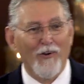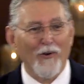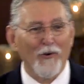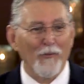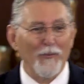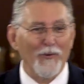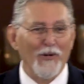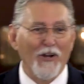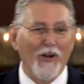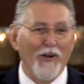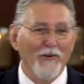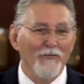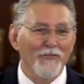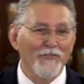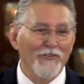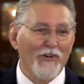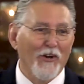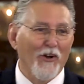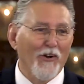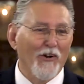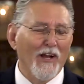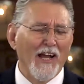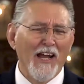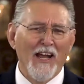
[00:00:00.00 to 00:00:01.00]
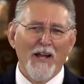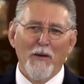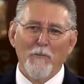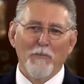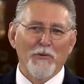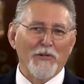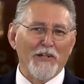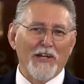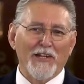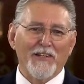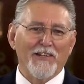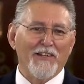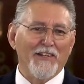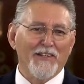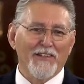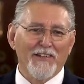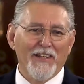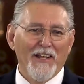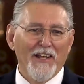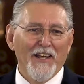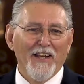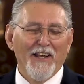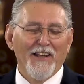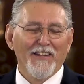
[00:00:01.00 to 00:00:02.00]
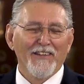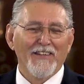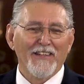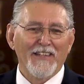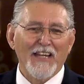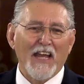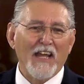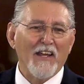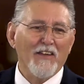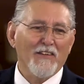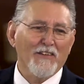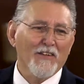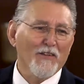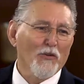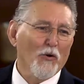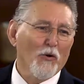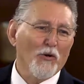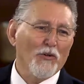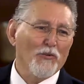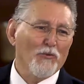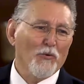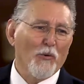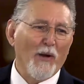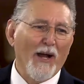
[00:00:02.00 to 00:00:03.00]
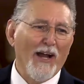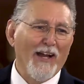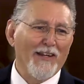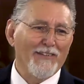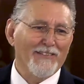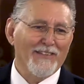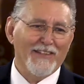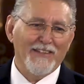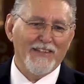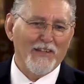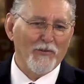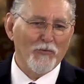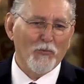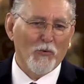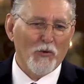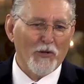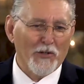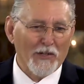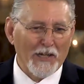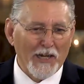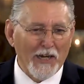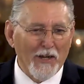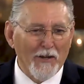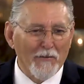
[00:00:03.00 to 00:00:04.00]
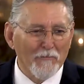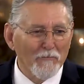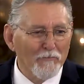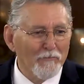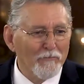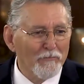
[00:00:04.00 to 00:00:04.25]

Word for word: Herbert Armstrong predicted the day of the Lord twice. It didn't work out.